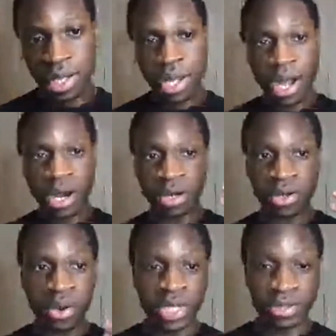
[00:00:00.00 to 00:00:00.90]
are
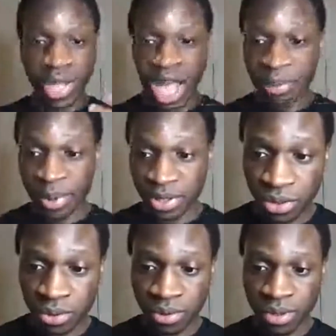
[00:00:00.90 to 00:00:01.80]
going to happen to
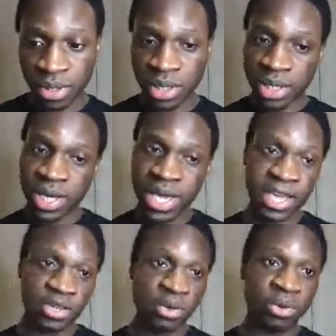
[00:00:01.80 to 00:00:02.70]
you,
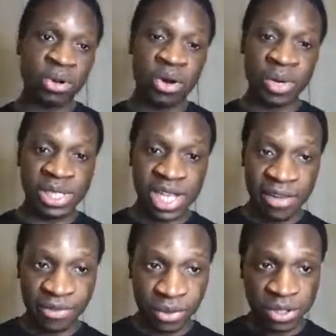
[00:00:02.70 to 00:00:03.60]
and you will always
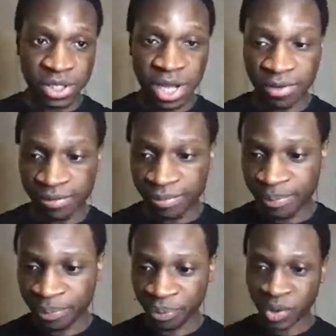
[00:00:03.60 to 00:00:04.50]
have good stuff.
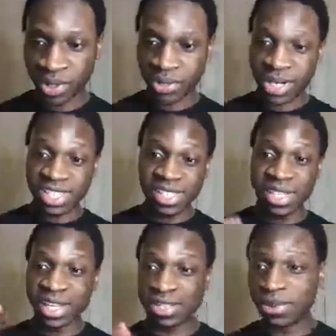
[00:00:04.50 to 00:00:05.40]
Don't
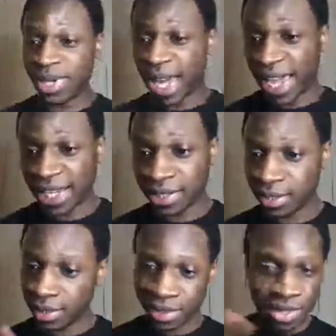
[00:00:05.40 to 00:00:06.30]
hesitate to
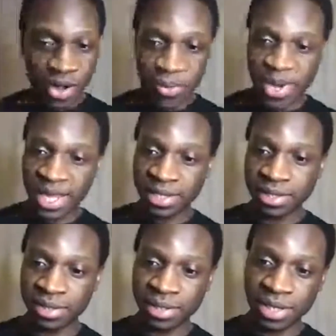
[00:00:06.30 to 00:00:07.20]
like,
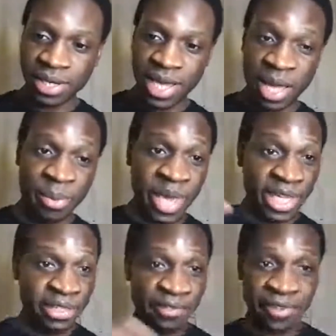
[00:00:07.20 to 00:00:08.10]
comment, and
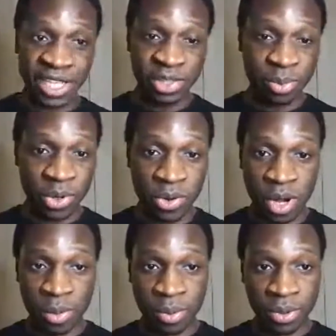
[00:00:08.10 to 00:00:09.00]
make the things blow
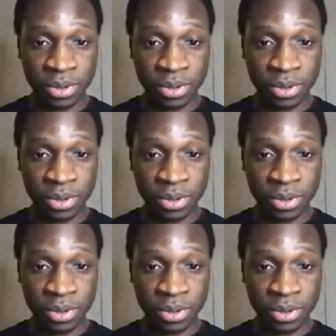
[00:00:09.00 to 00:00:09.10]
up.